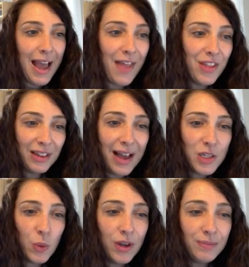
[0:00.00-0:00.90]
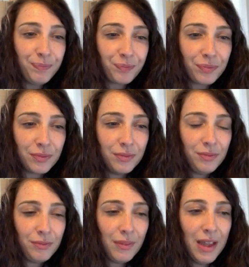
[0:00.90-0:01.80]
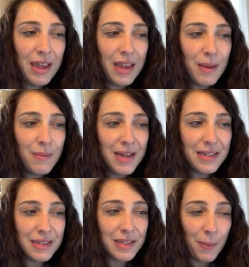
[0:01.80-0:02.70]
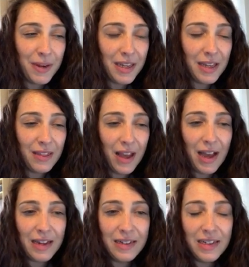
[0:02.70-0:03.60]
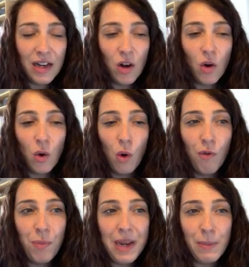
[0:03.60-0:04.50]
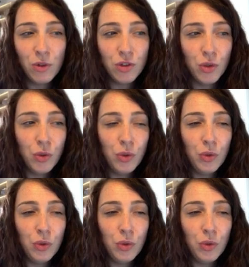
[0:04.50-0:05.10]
And the last one is simony, and the idea of being able to